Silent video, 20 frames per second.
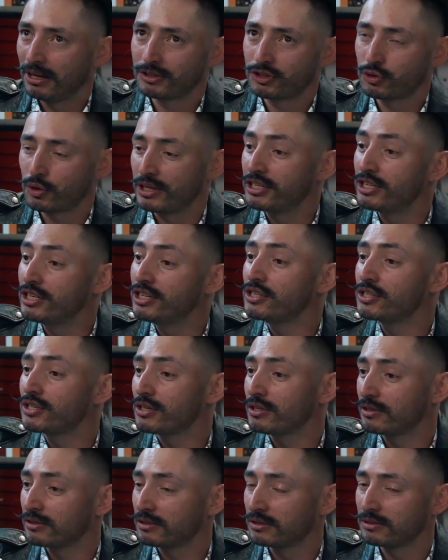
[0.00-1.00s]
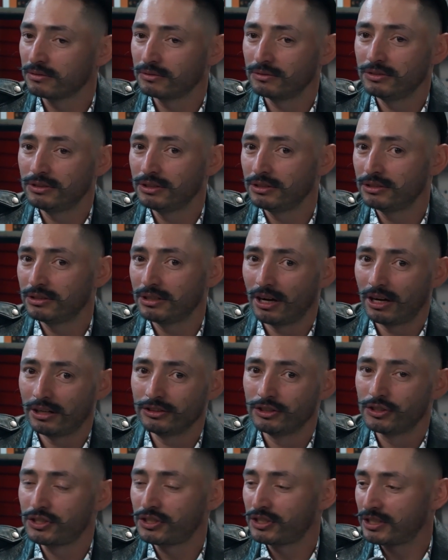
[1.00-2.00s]
traditional
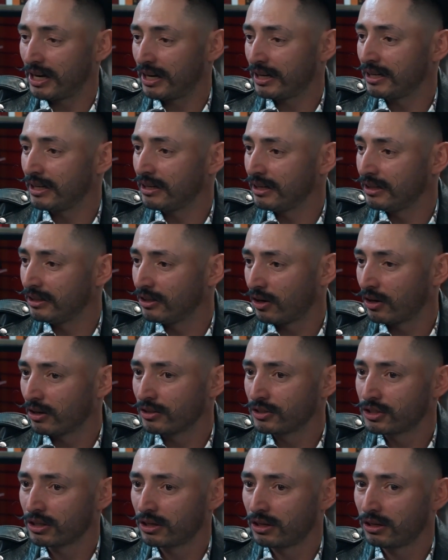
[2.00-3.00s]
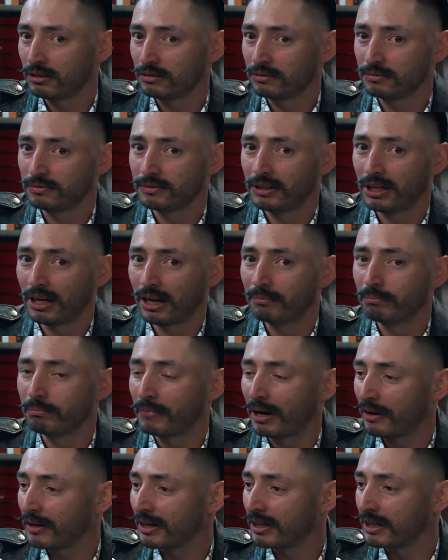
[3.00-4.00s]
understanding and knowledge of the
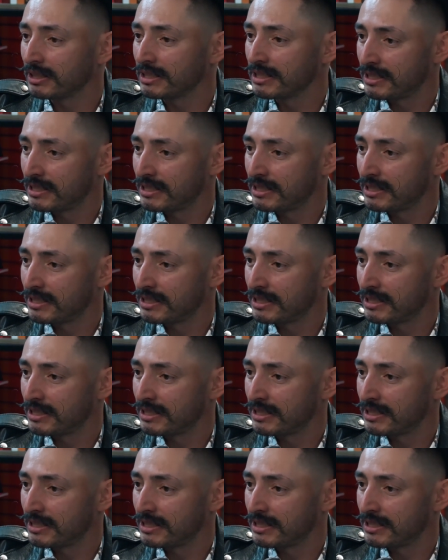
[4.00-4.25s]
American